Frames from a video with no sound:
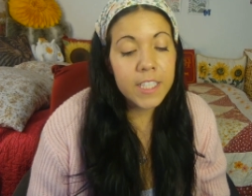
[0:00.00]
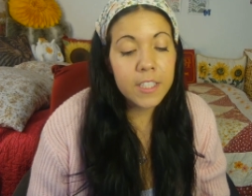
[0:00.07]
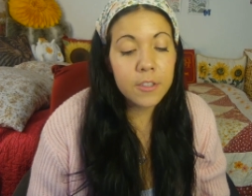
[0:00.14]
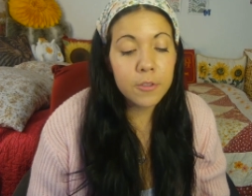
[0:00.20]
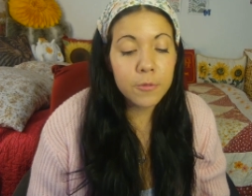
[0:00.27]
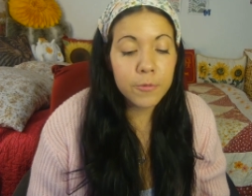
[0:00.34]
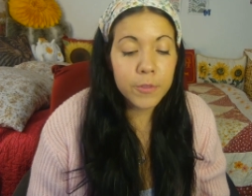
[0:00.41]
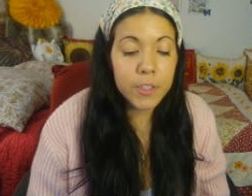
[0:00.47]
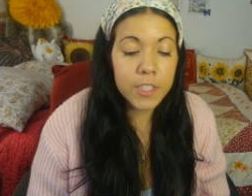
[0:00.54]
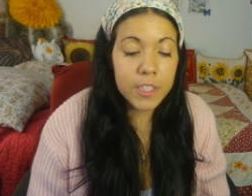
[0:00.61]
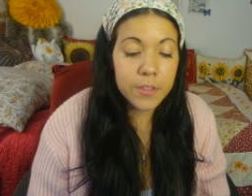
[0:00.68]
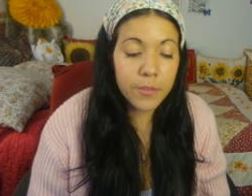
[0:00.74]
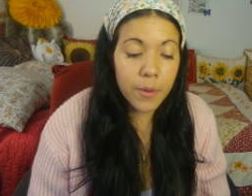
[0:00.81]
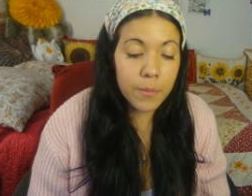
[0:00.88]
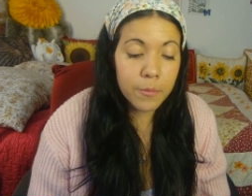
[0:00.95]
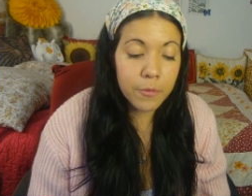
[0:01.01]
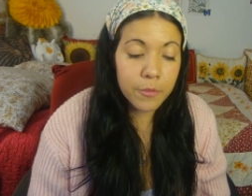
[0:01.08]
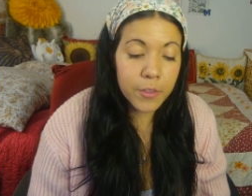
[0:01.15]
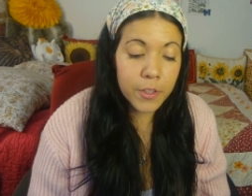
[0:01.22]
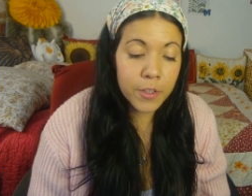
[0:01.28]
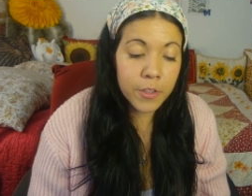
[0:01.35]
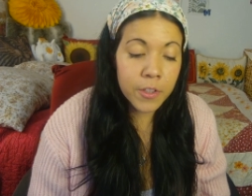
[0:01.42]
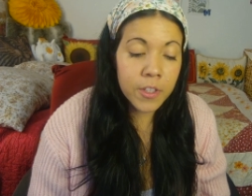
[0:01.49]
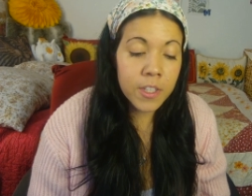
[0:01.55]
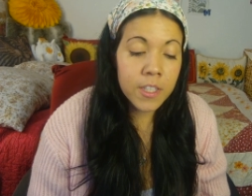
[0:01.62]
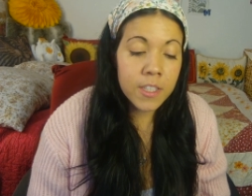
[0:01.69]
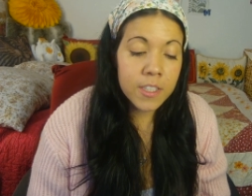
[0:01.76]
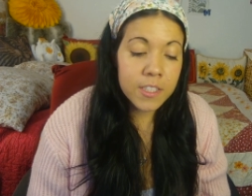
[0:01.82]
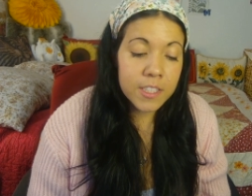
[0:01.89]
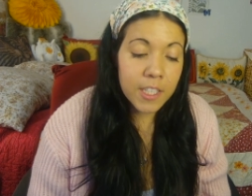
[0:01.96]
He who flees from fear
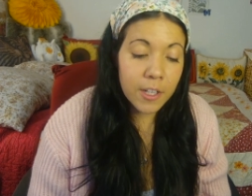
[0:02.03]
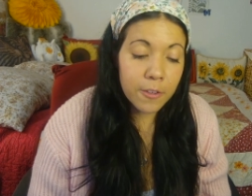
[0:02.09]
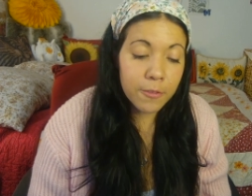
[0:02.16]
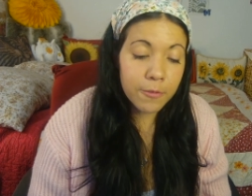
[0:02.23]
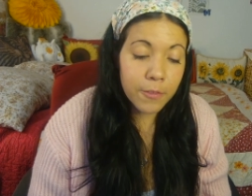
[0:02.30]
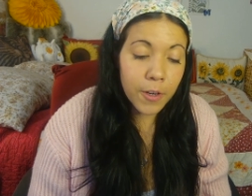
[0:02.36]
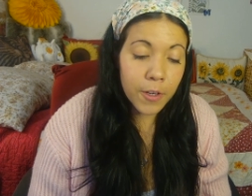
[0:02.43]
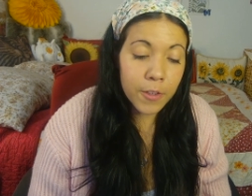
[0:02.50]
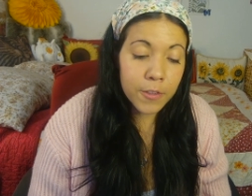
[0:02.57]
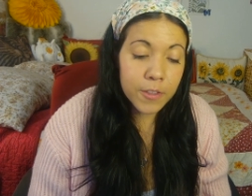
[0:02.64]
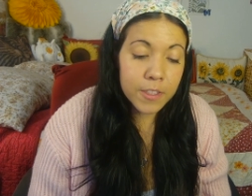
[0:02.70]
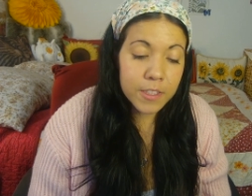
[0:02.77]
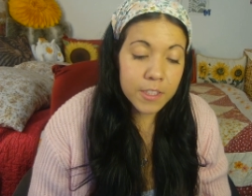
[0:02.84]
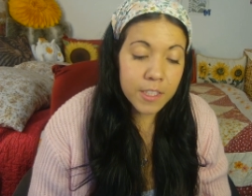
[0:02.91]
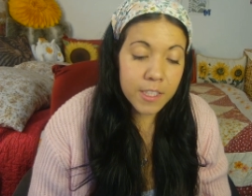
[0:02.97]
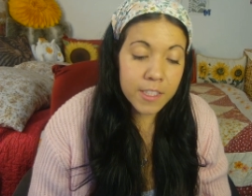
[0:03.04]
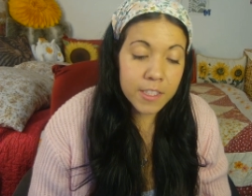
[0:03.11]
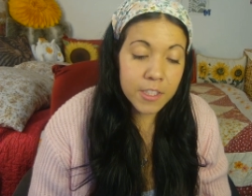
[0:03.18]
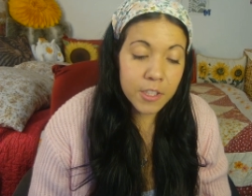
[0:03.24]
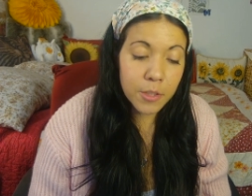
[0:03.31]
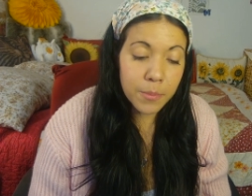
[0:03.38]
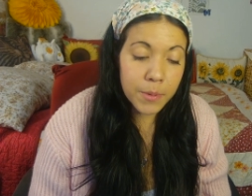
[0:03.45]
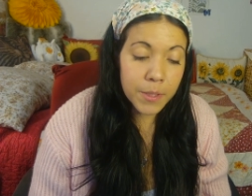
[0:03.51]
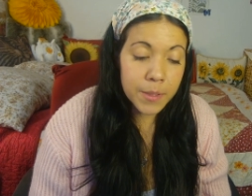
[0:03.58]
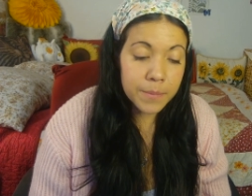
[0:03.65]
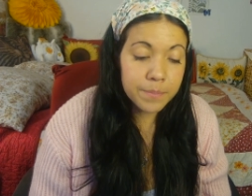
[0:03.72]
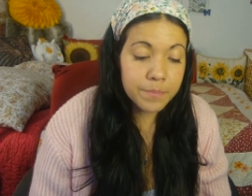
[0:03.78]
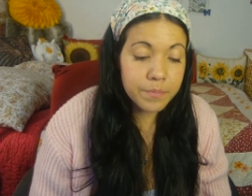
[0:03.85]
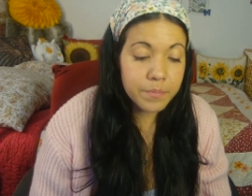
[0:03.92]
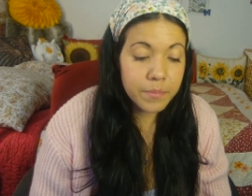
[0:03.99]
shall fall into the
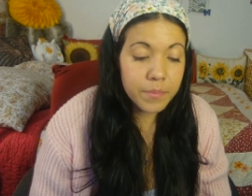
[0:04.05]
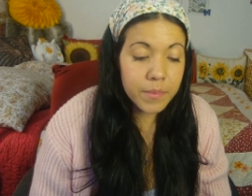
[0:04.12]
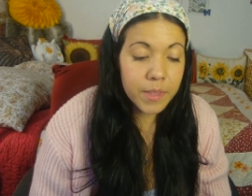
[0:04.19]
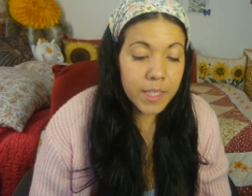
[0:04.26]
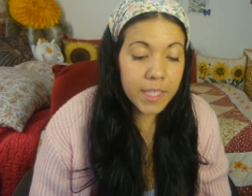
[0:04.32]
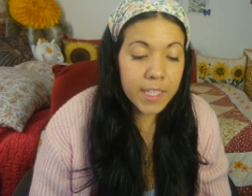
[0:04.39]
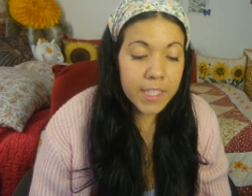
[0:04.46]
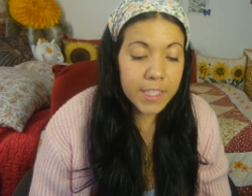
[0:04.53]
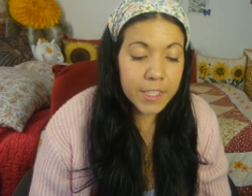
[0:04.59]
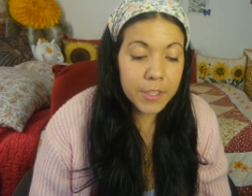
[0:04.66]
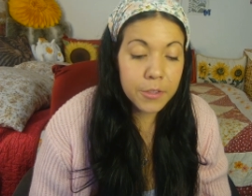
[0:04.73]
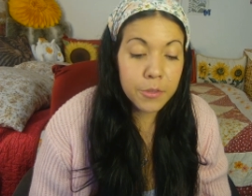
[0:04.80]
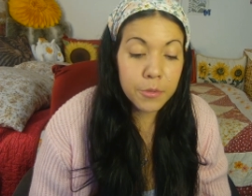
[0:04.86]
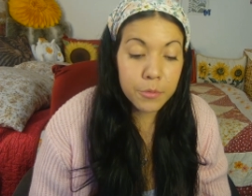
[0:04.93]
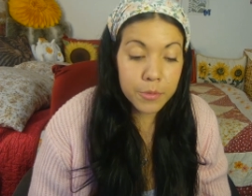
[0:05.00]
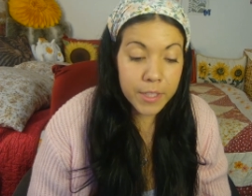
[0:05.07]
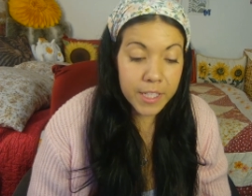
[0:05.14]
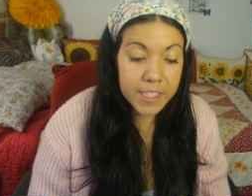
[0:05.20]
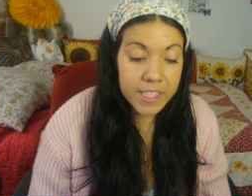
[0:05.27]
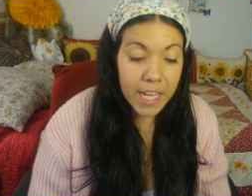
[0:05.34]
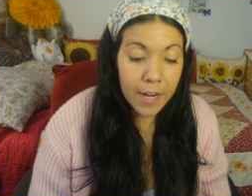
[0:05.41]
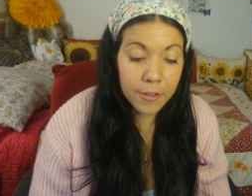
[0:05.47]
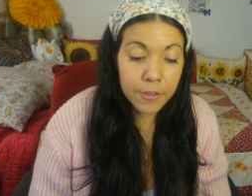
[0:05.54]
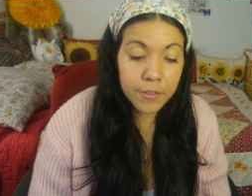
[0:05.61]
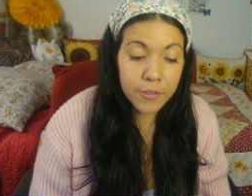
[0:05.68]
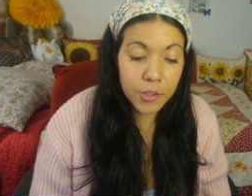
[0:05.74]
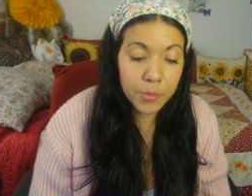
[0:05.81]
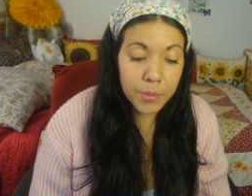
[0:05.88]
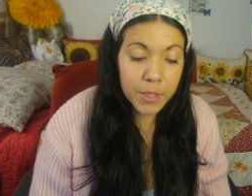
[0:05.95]
pit, and he who gets out of